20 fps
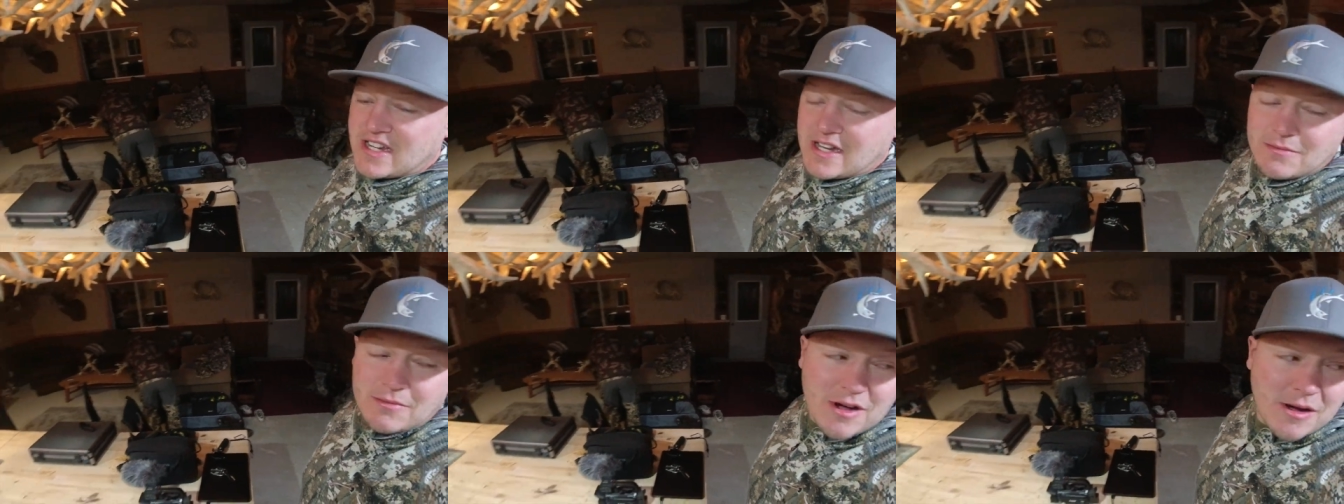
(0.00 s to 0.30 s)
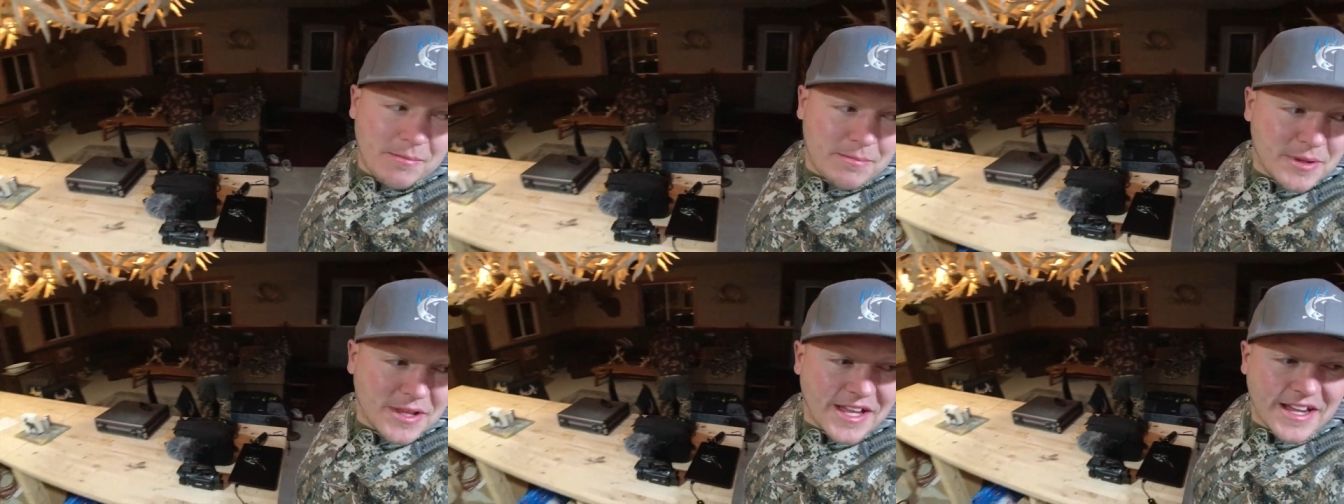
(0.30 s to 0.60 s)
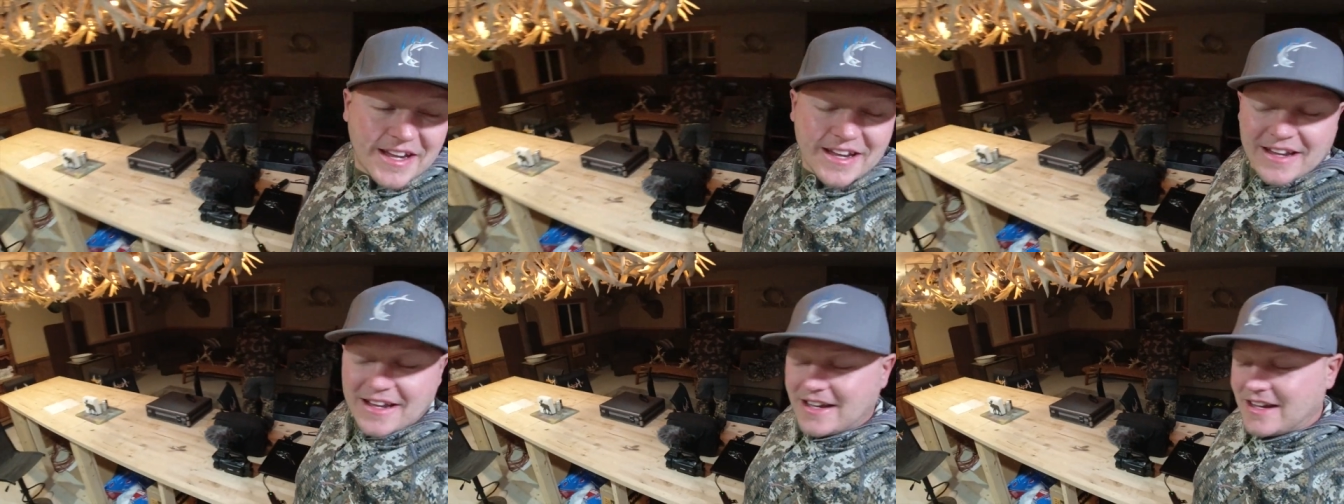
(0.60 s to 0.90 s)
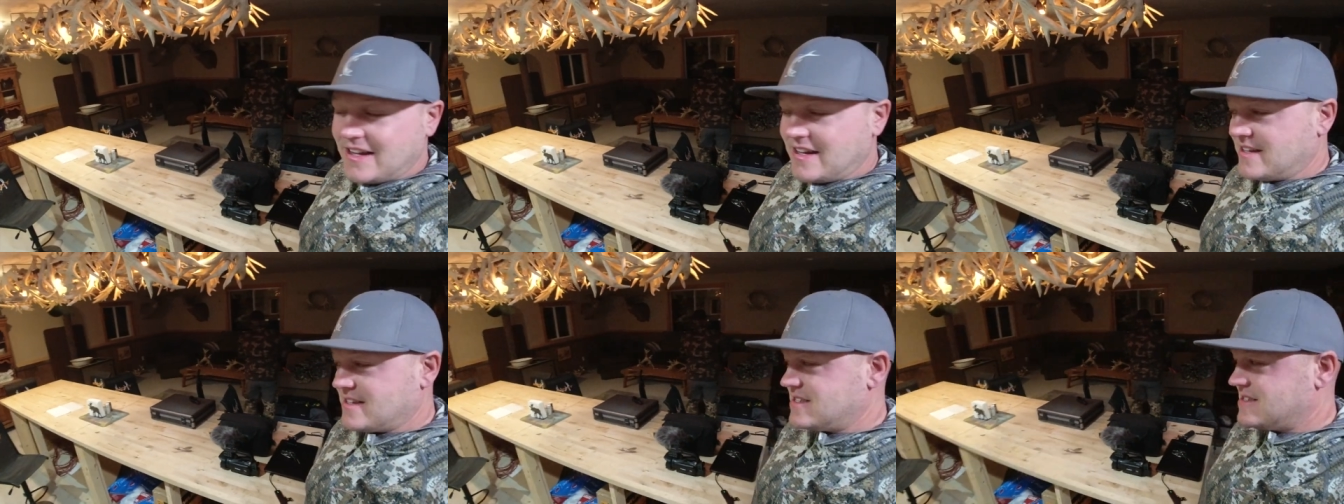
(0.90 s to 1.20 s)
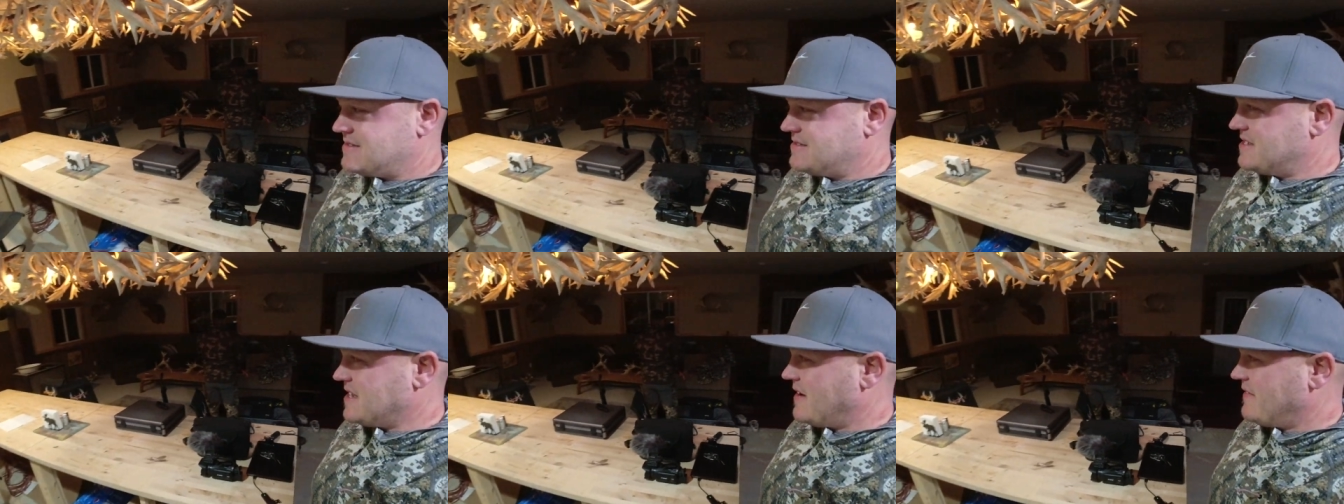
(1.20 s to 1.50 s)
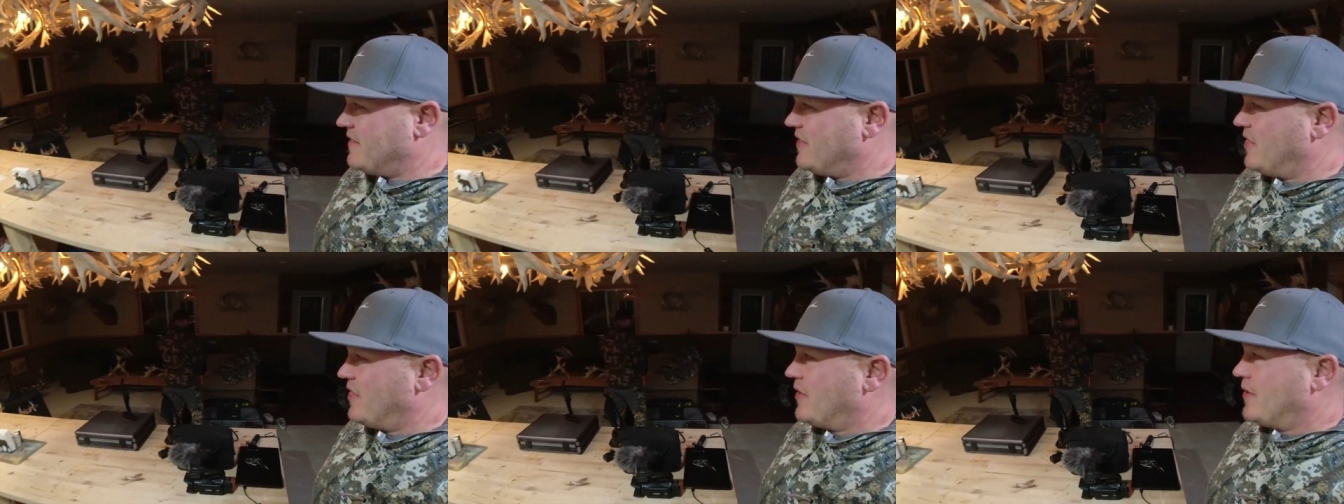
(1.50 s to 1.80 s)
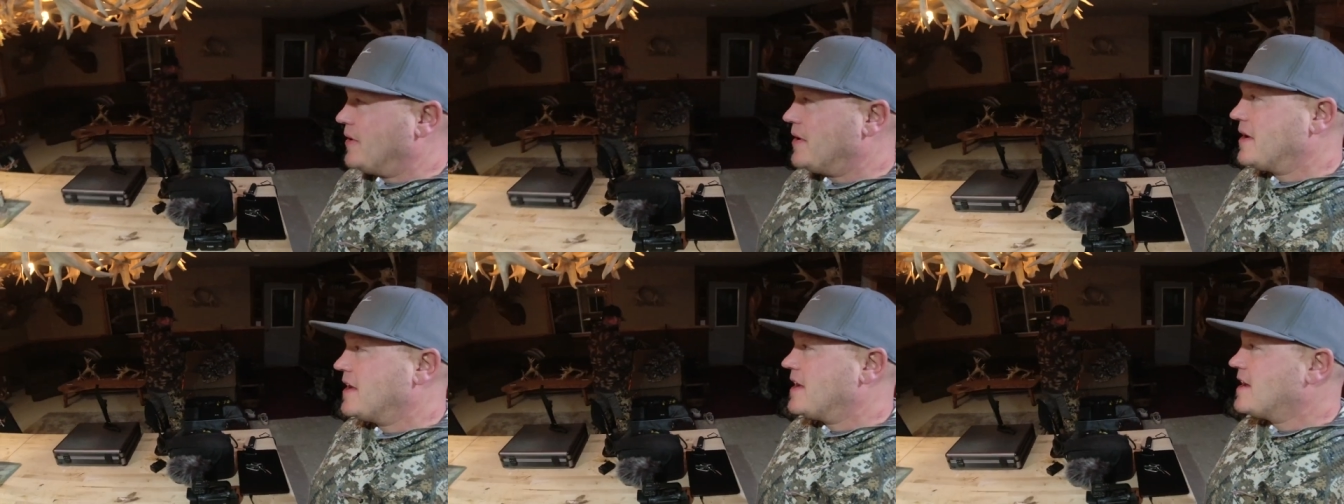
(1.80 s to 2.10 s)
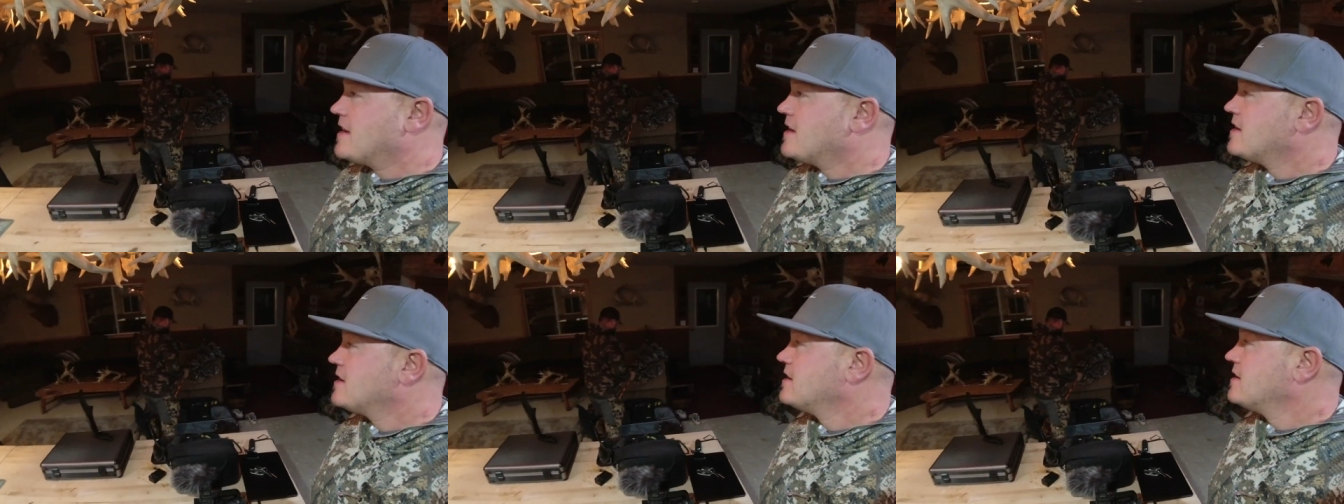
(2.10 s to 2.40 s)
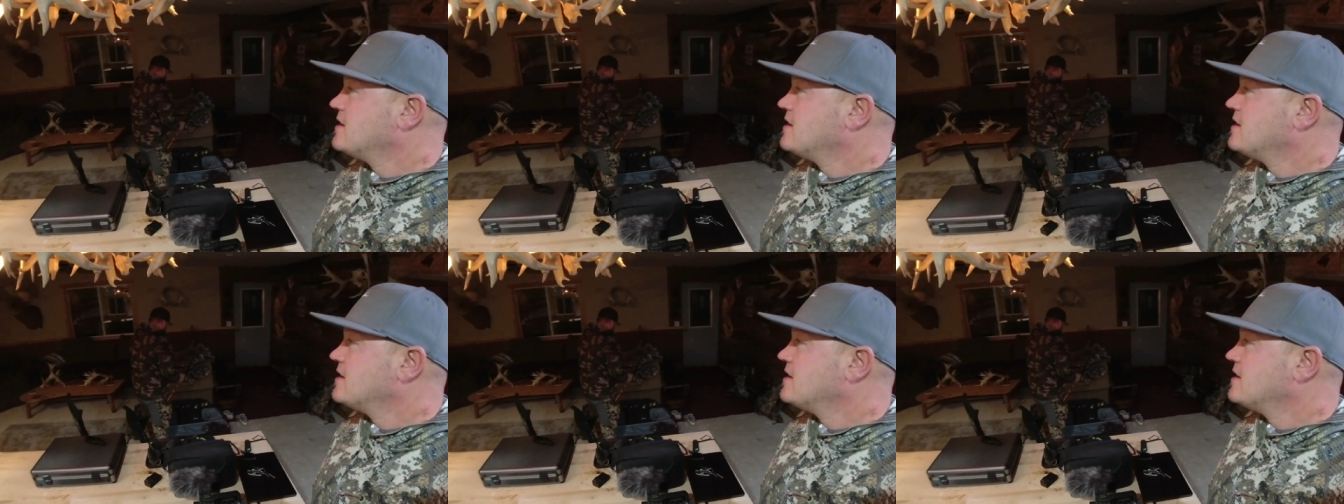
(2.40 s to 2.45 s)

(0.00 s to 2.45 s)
to come up like uh, 7.30.